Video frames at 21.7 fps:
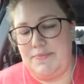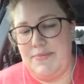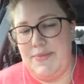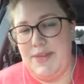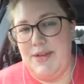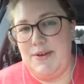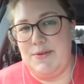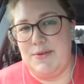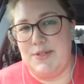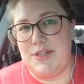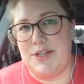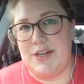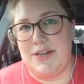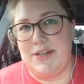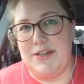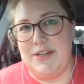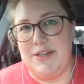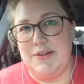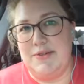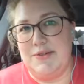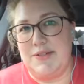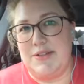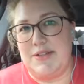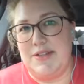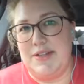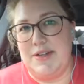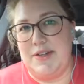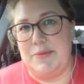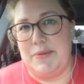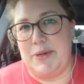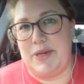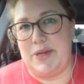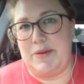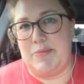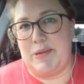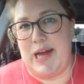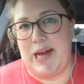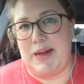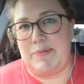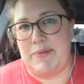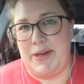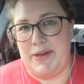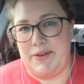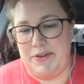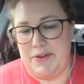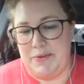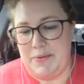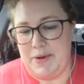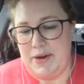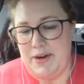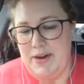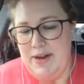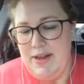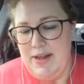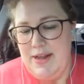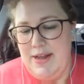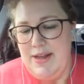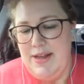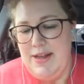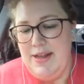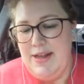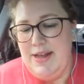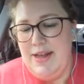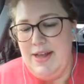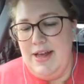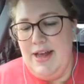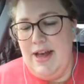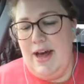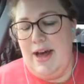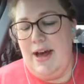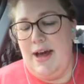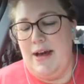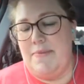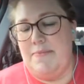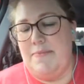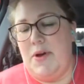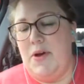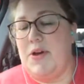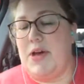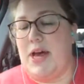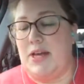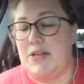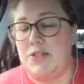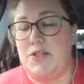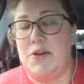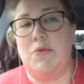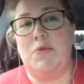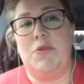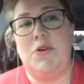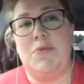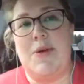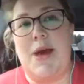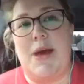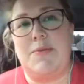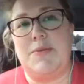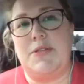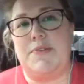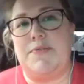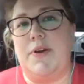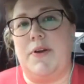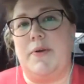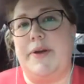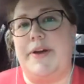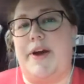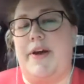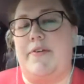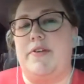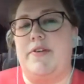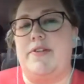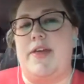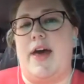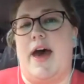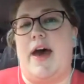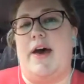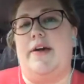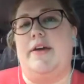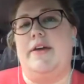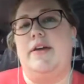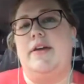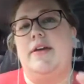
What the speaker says: It was good. It'll be good blackmail humor. Okay, so room atmosphere, we covered that.